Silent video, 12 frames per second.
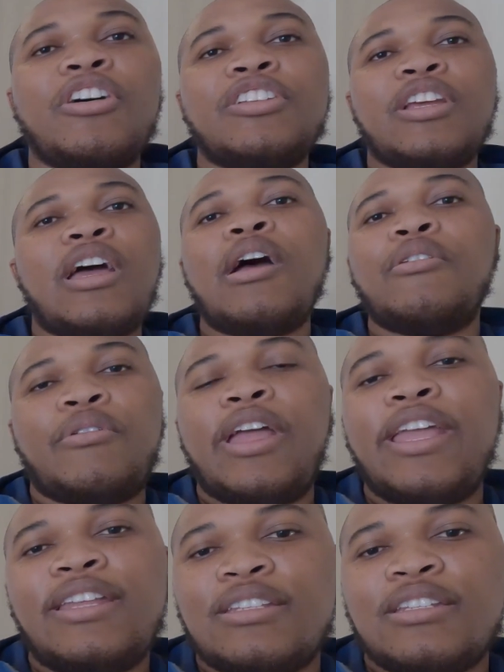got here, I
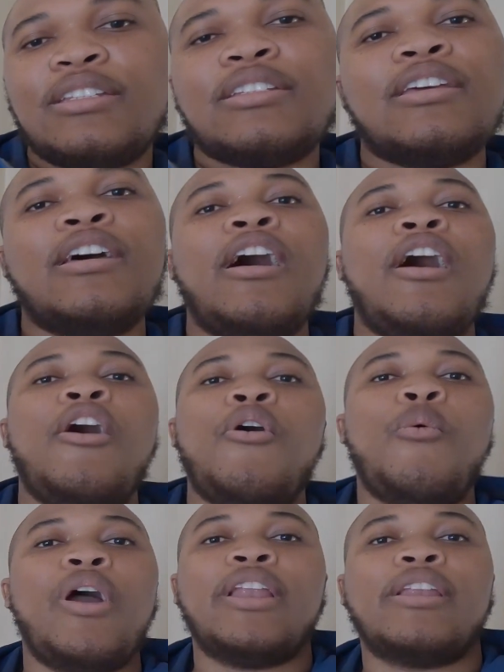hated it.
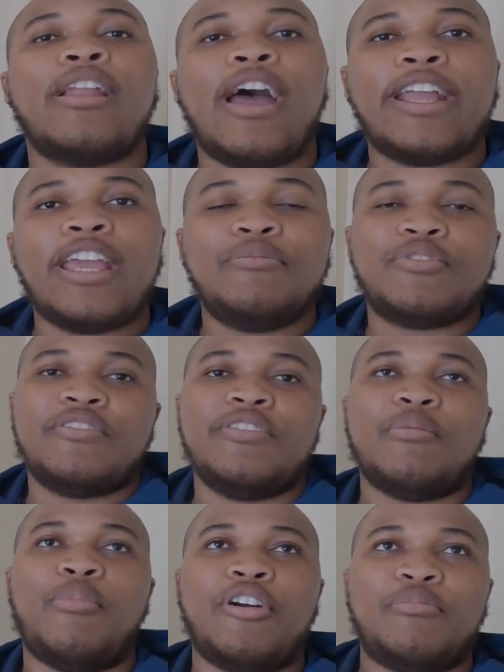When I came to
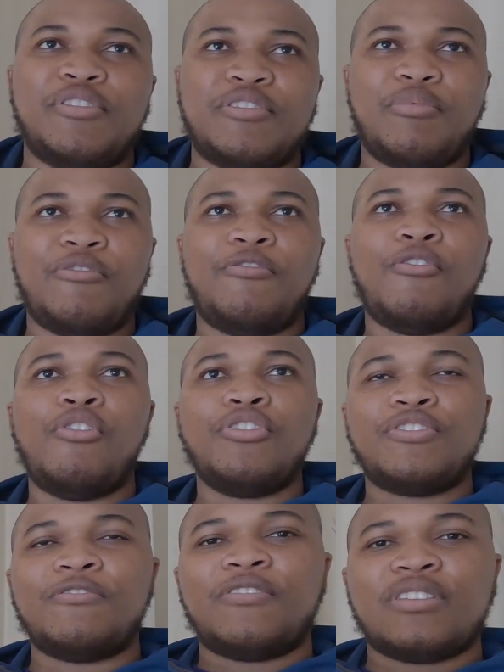these apartments before
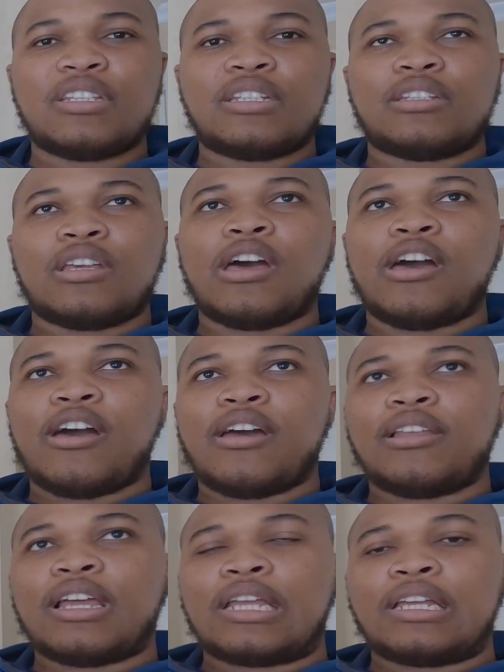to visit
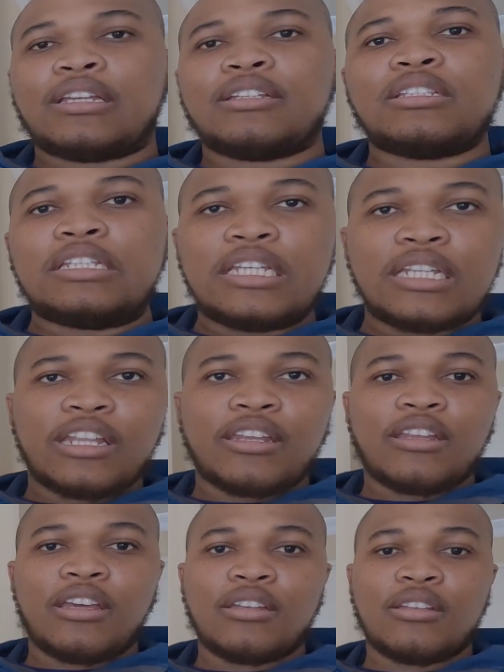like Dean
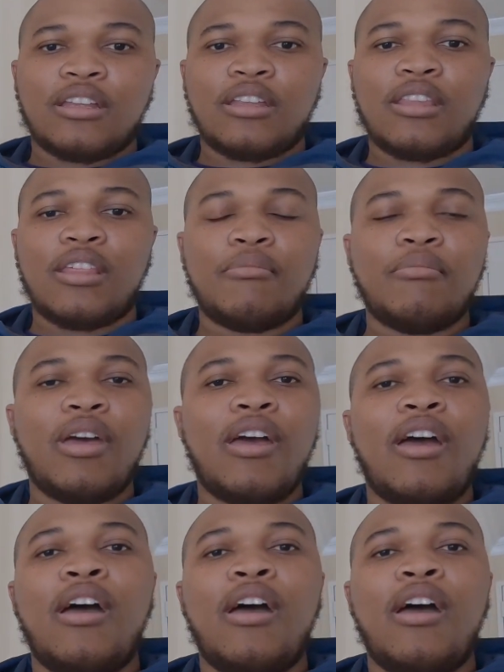and them,